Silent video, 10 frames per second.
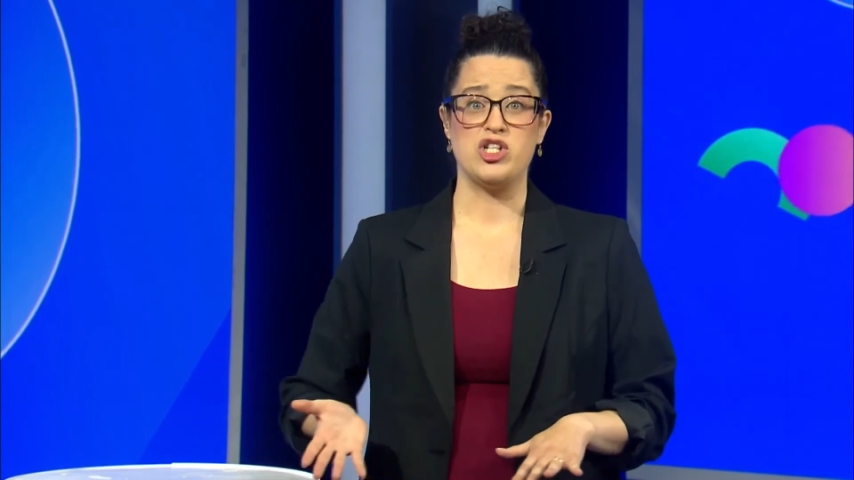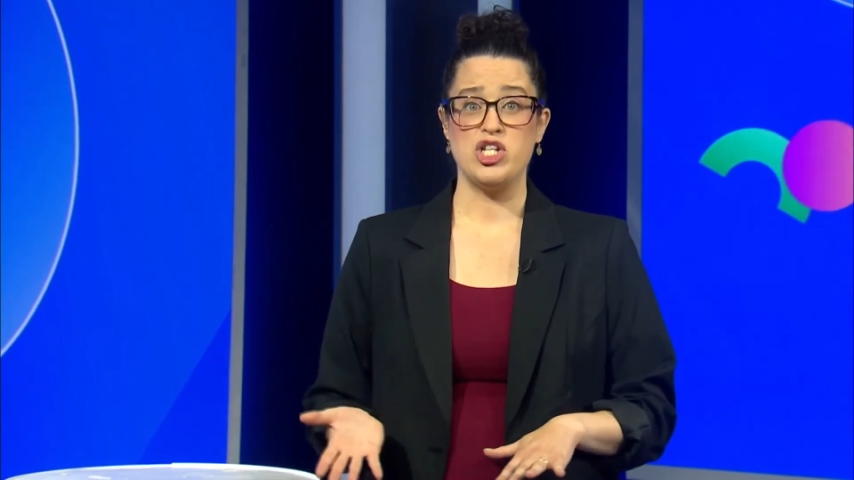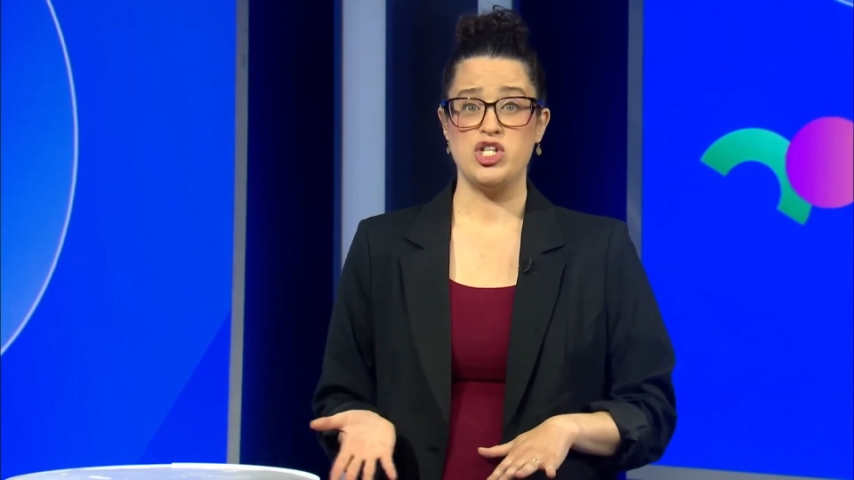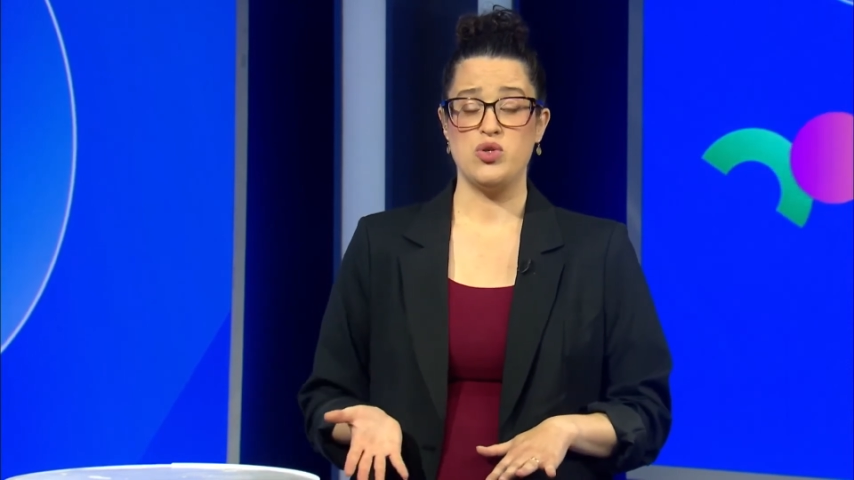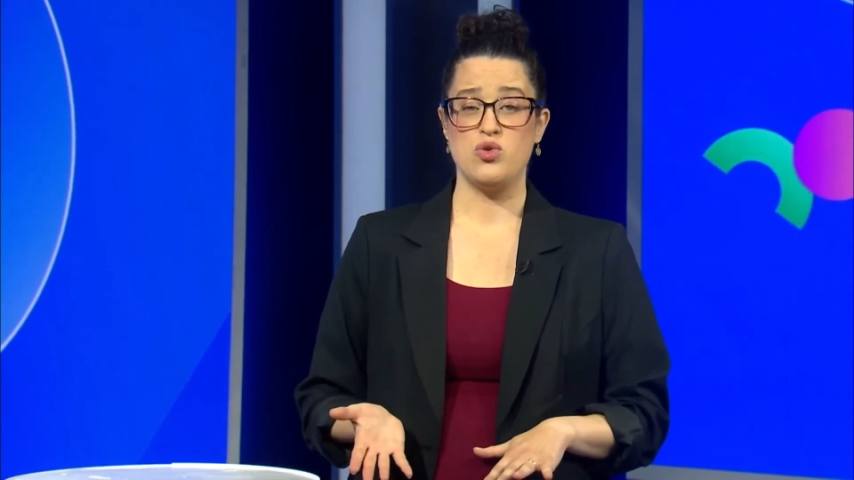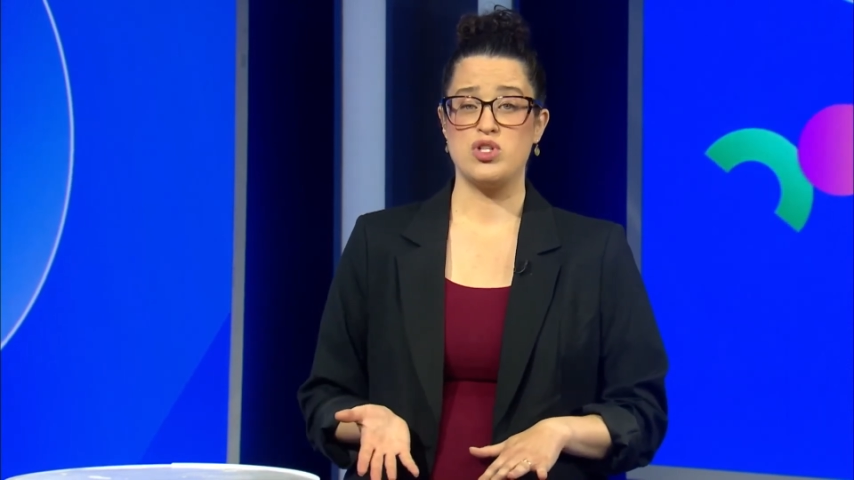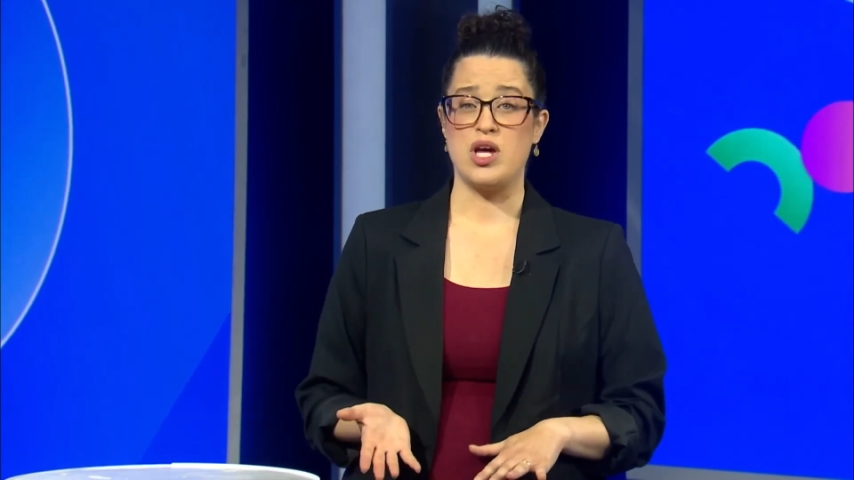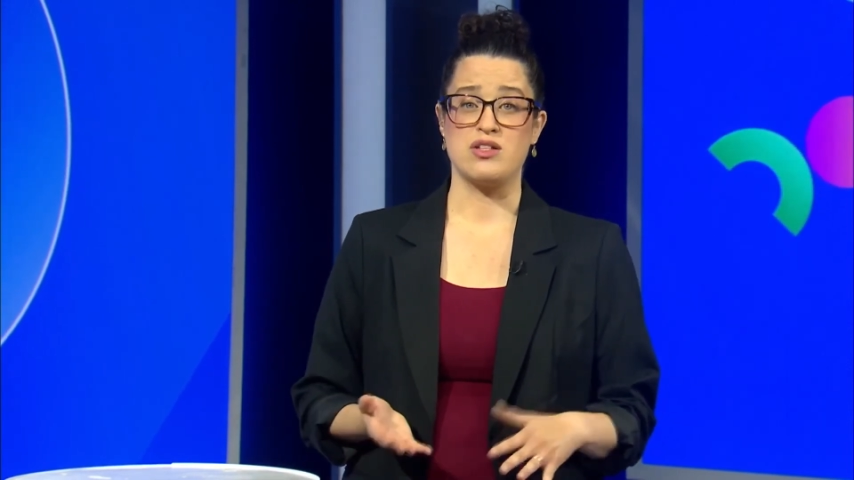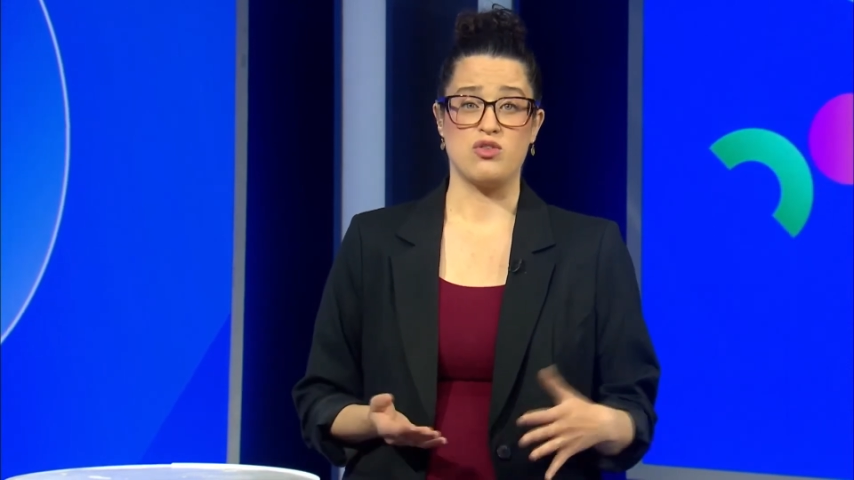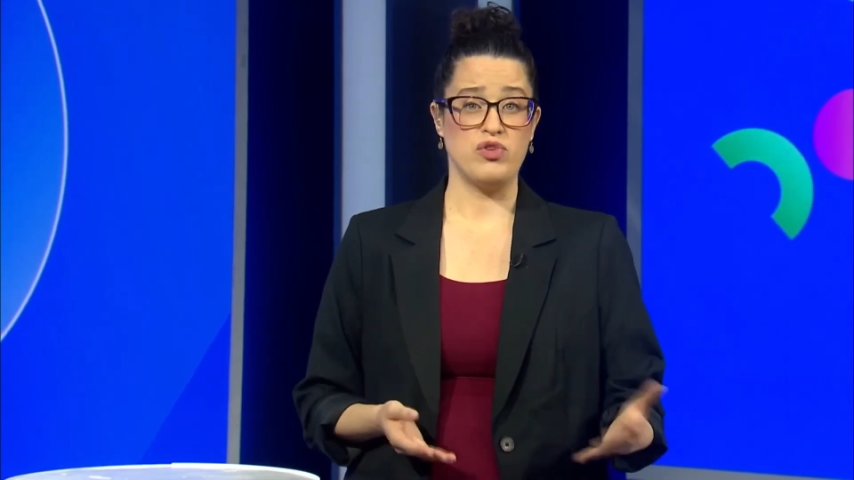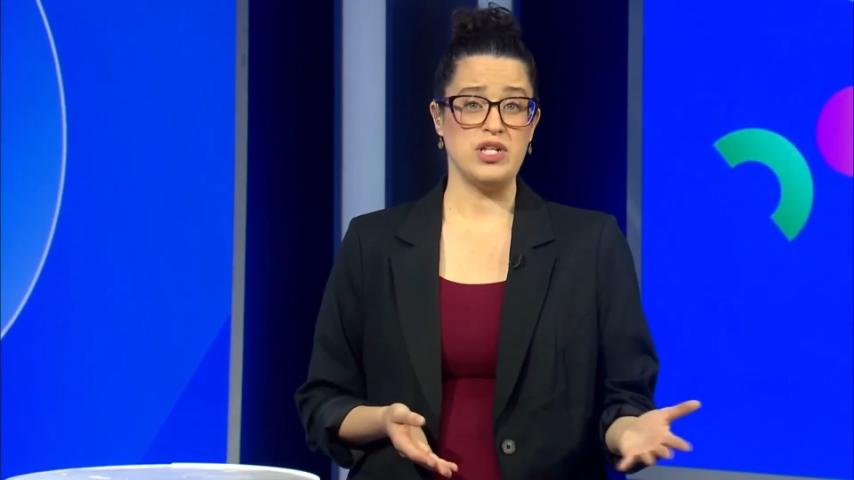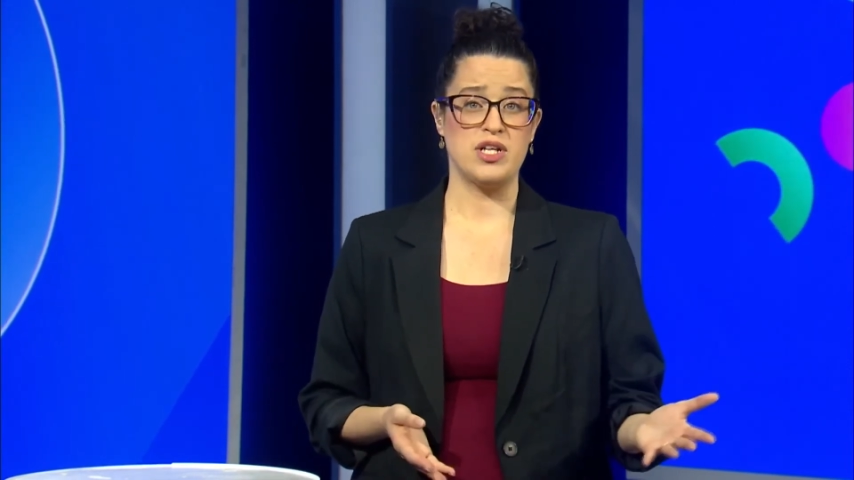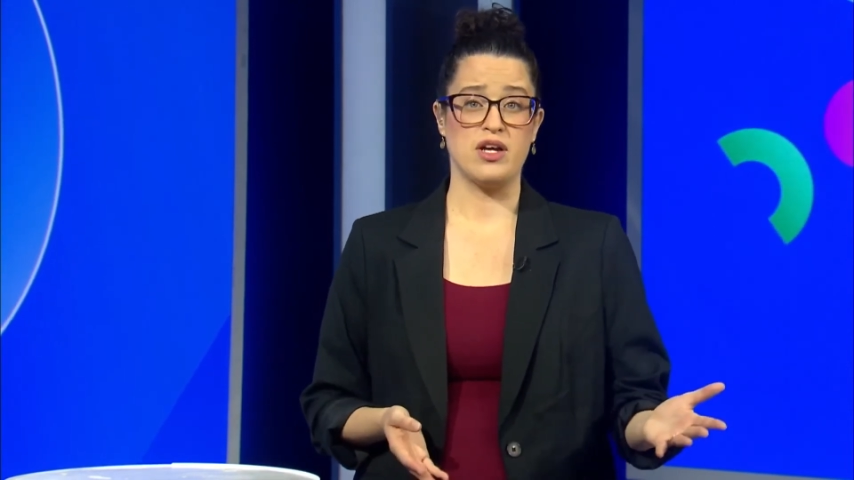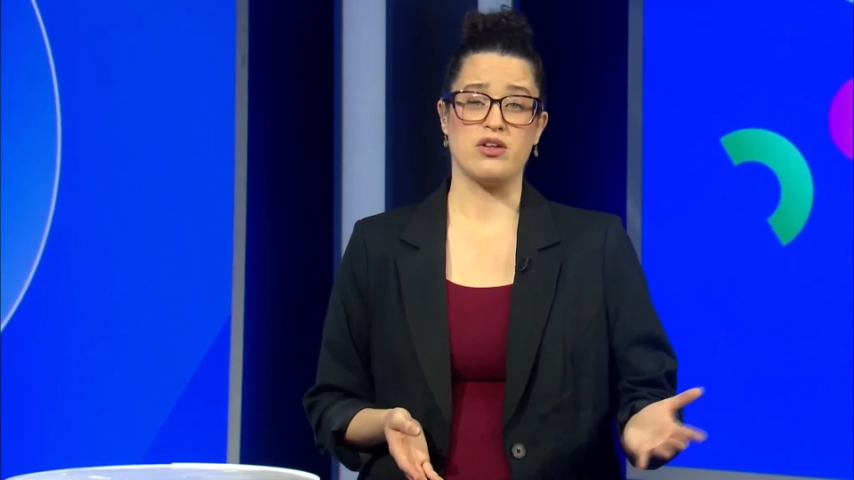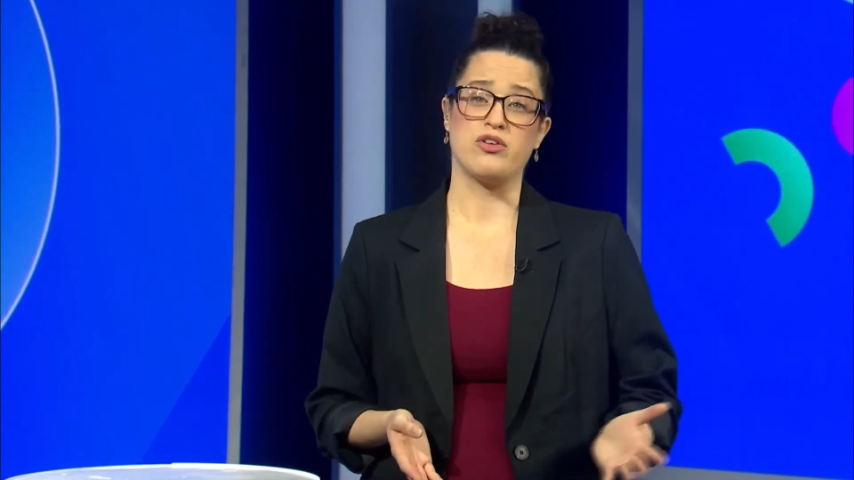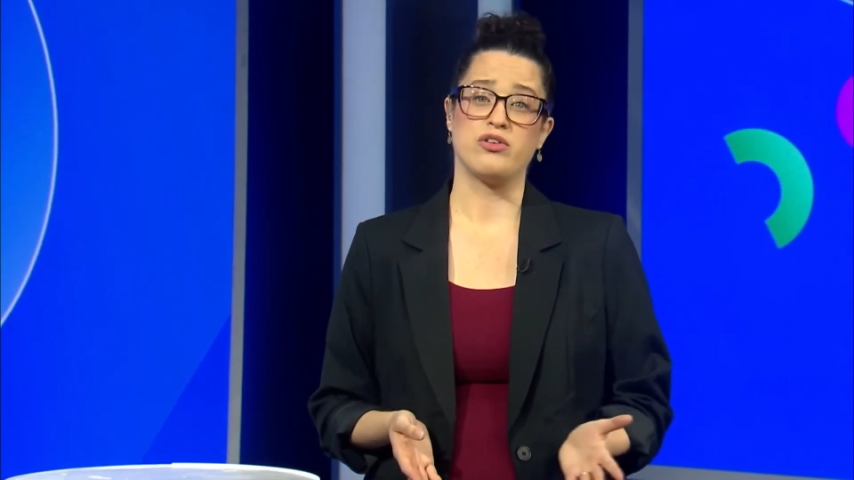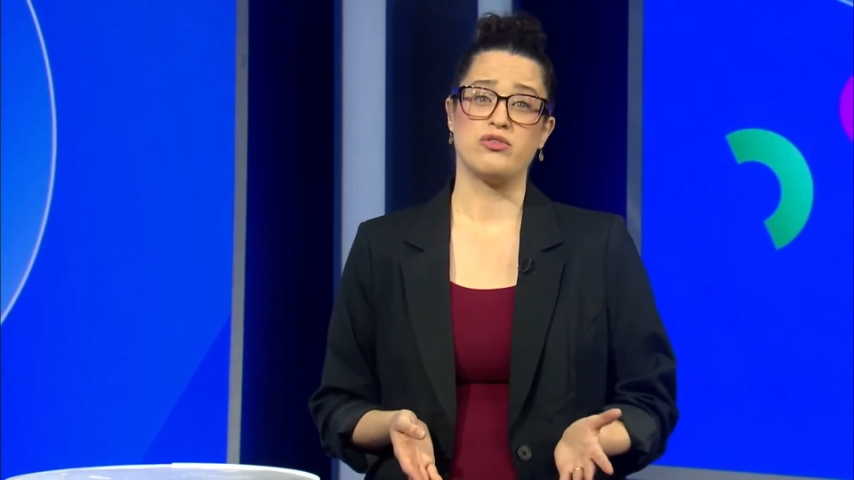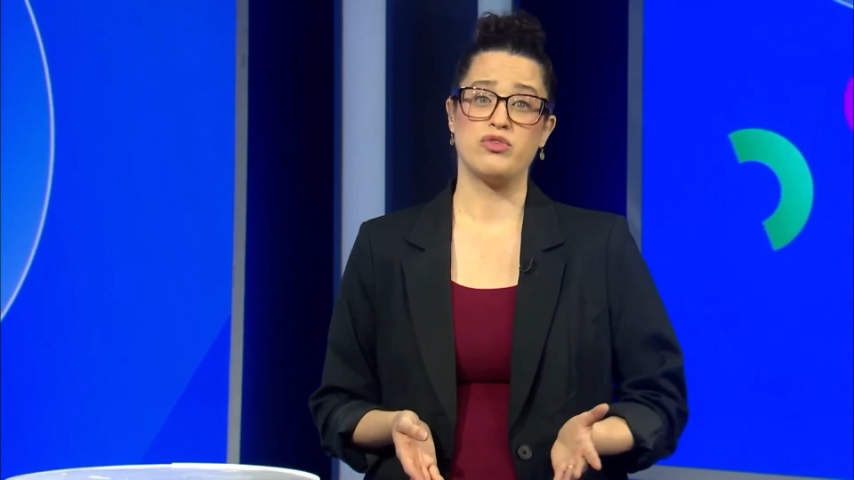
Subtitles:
issues as a retailer